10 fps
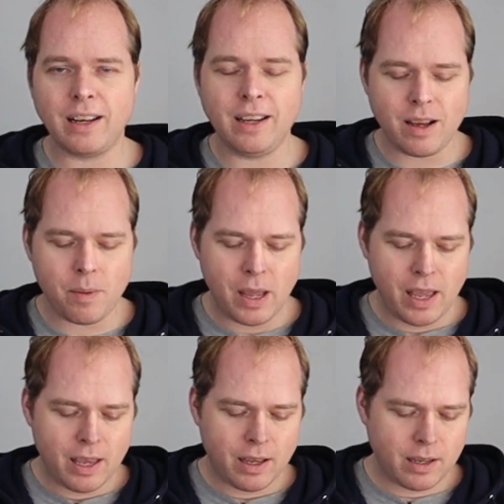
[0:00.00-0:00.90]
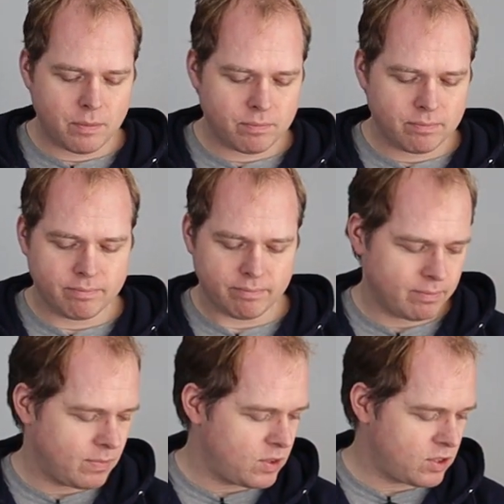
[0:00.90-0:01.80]
clean up,
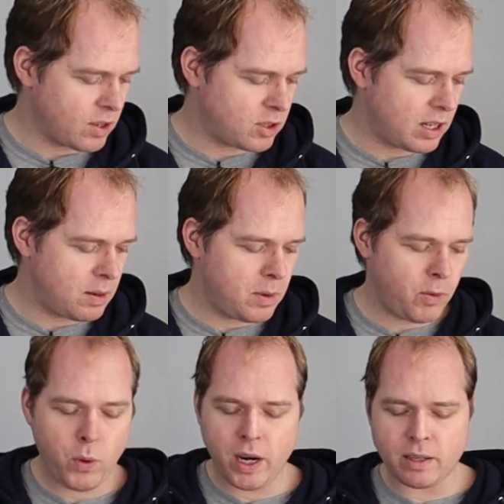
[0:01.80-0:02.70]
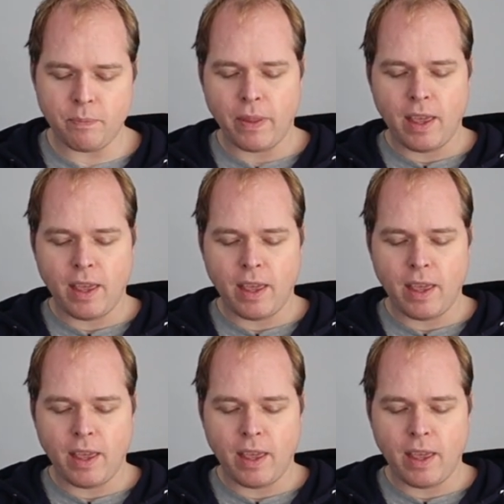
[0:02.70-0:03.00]
sounds a little bit weird,